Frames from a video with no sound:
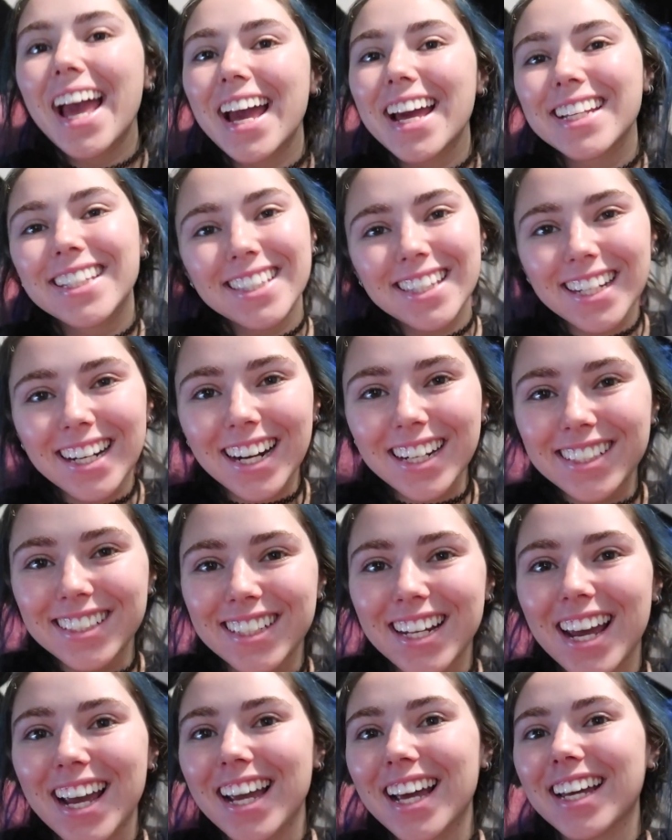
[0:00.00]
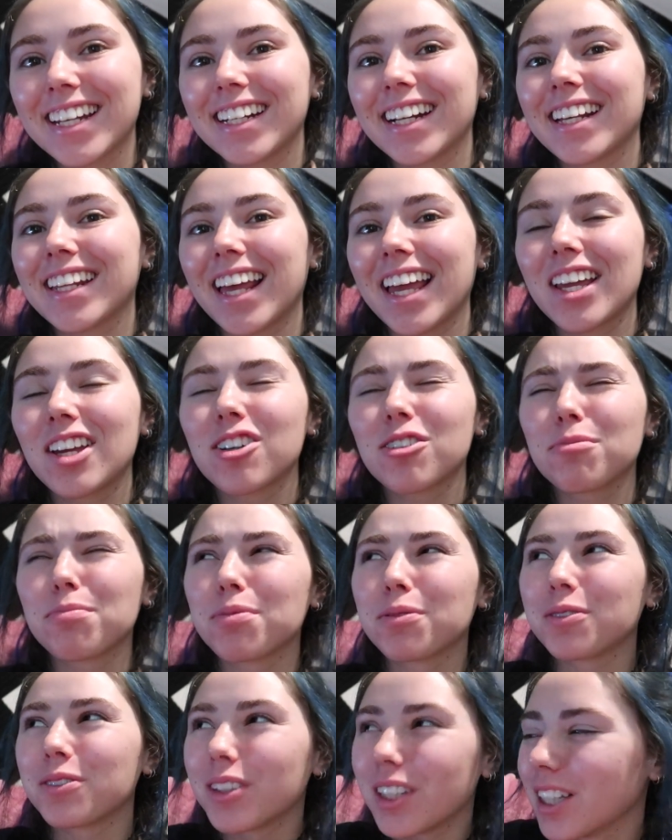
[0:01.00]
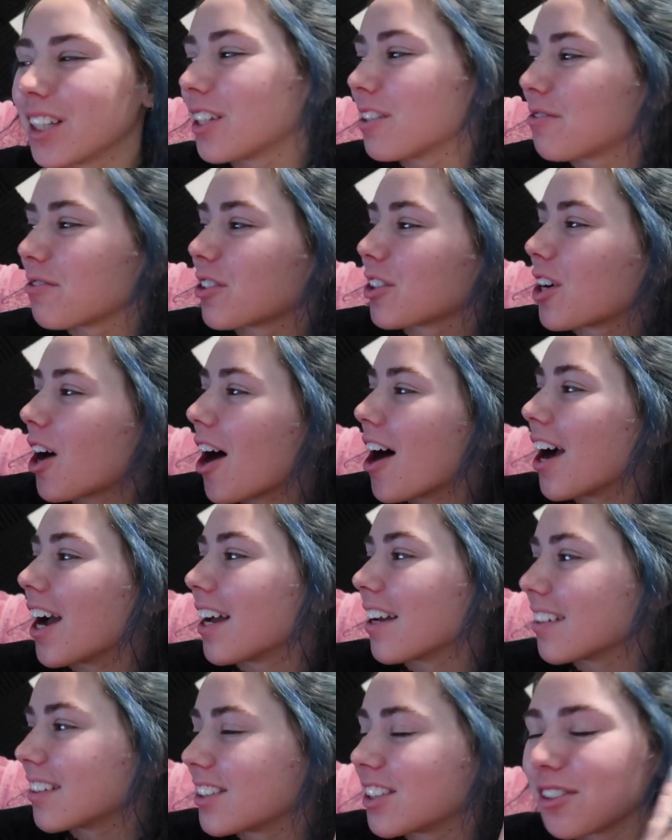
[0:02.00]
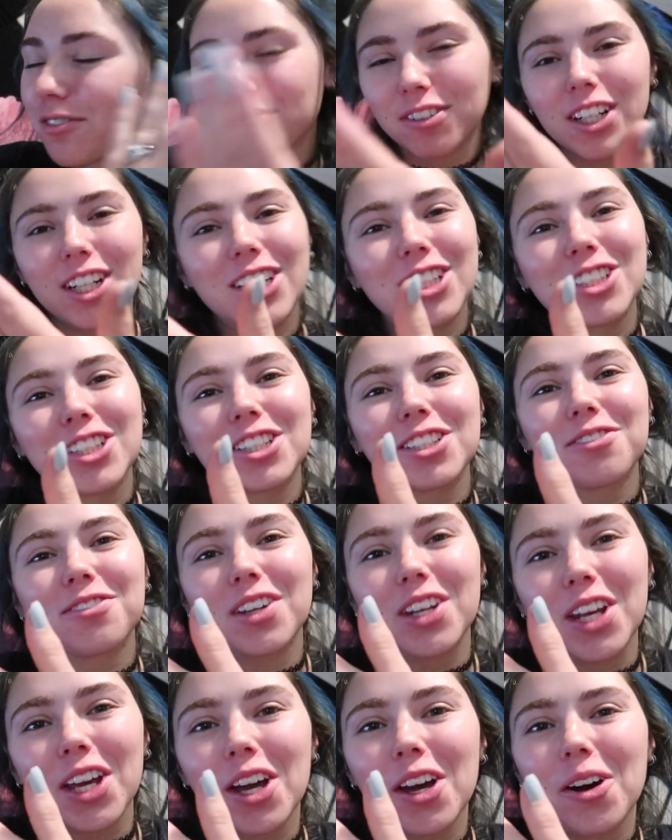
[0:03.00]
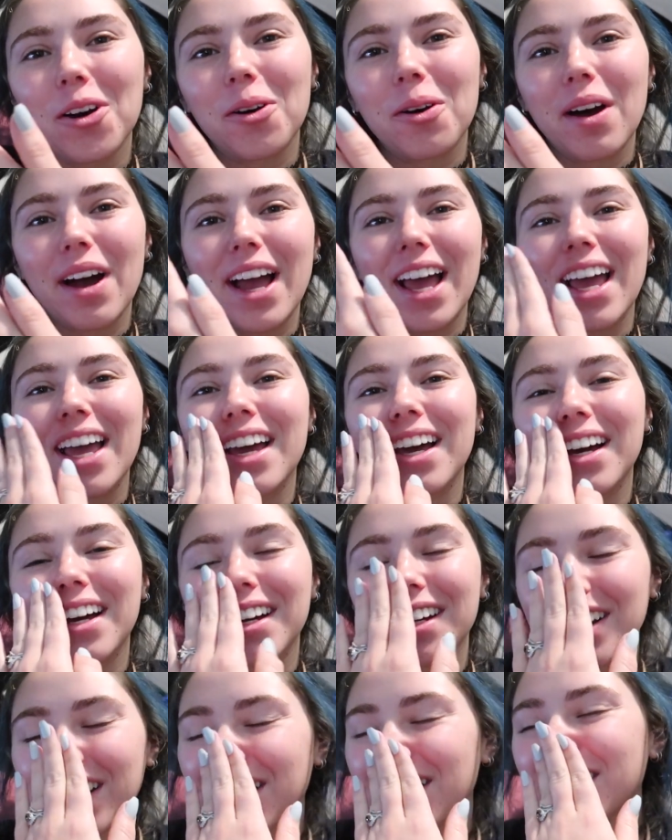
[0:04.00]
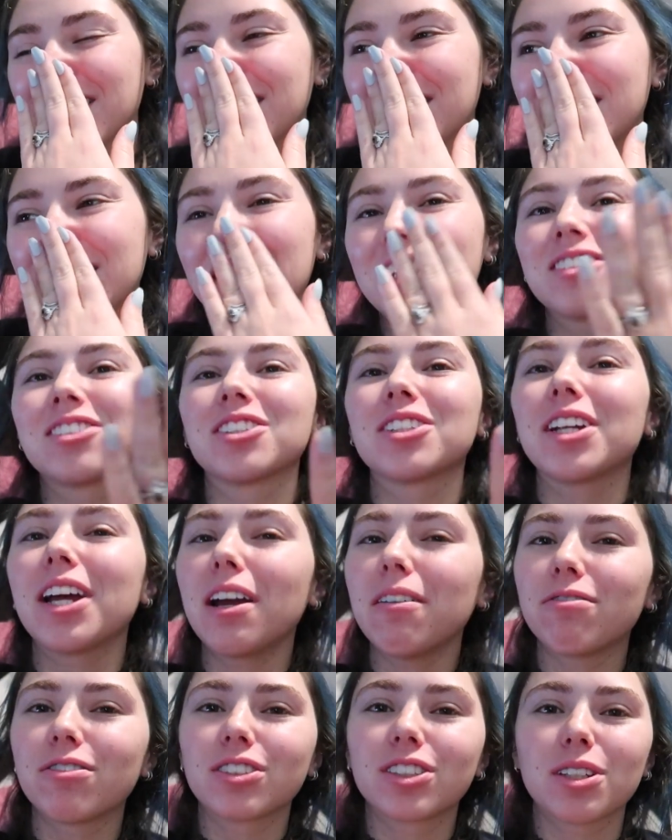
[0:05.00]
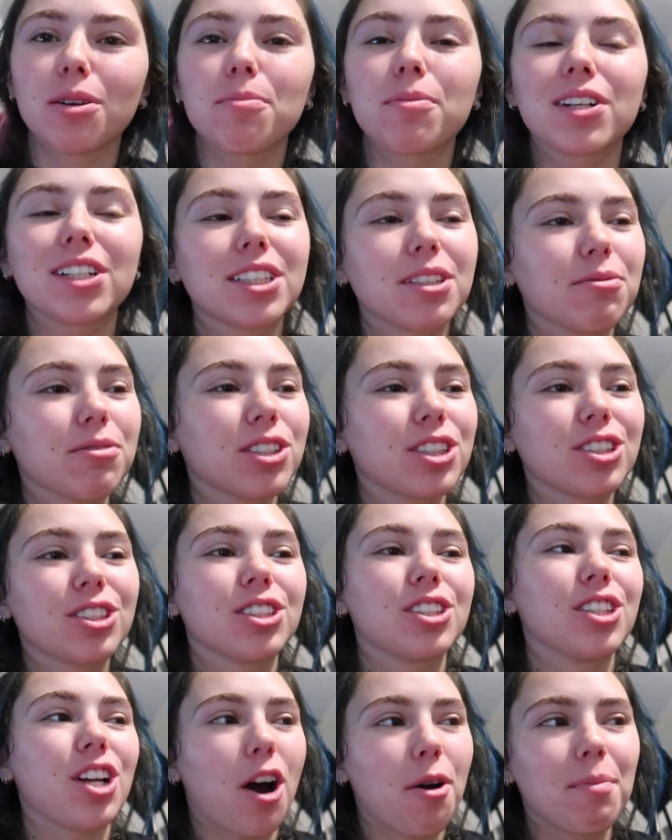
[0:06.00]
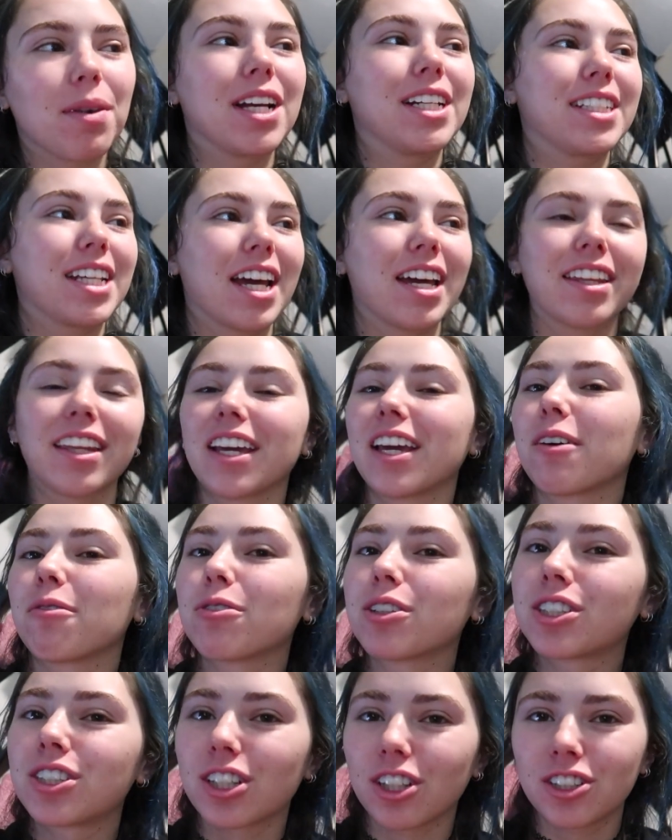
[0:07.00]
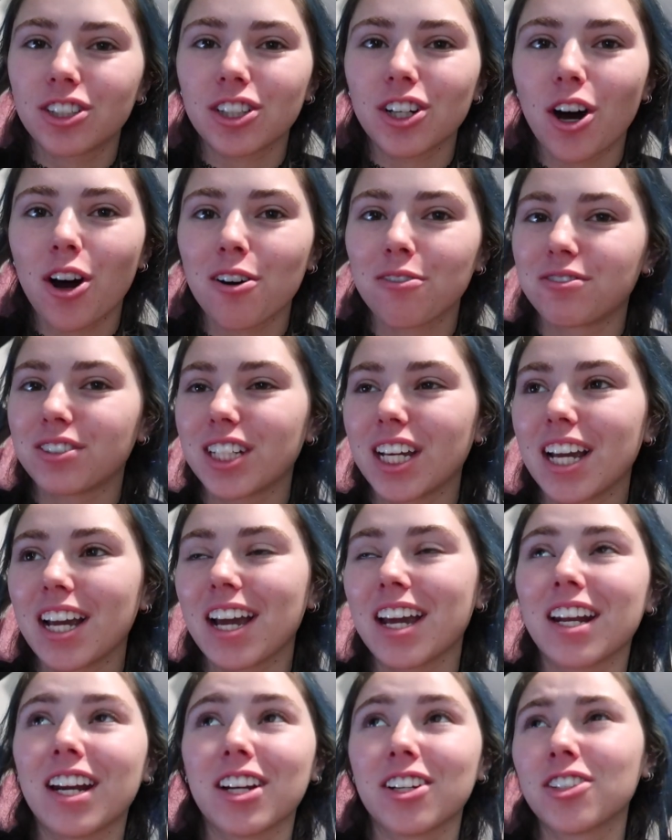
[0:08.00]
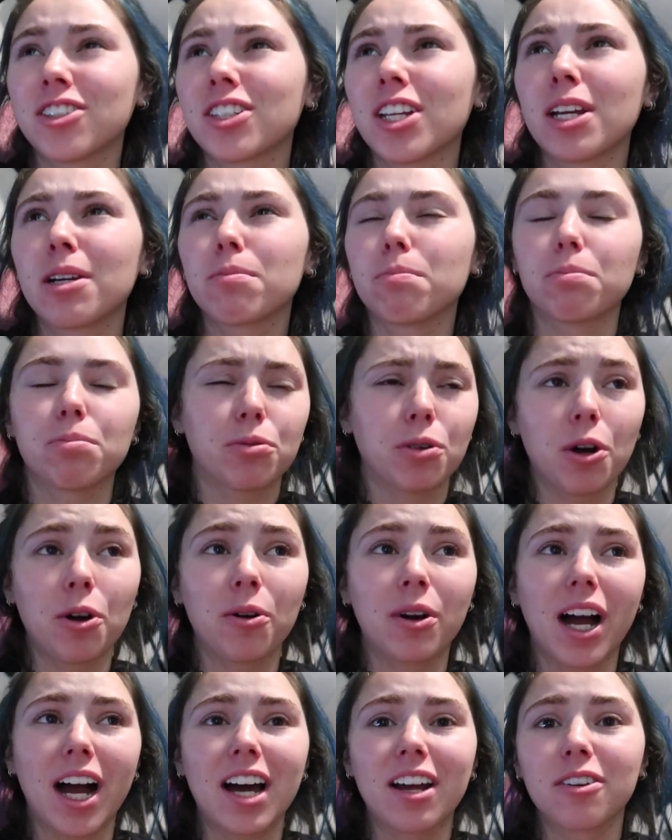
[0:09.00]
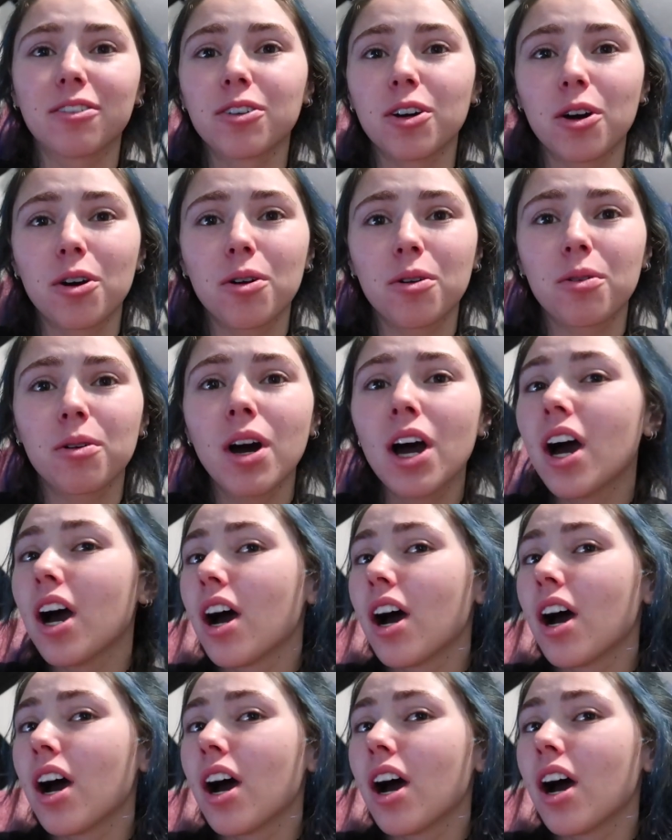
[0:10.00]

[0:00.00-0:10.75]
It's the next day and I like completely forgot to finish this video and yesterday for some reason was just not my day. Like it was such an off day and I just like broke. I don't know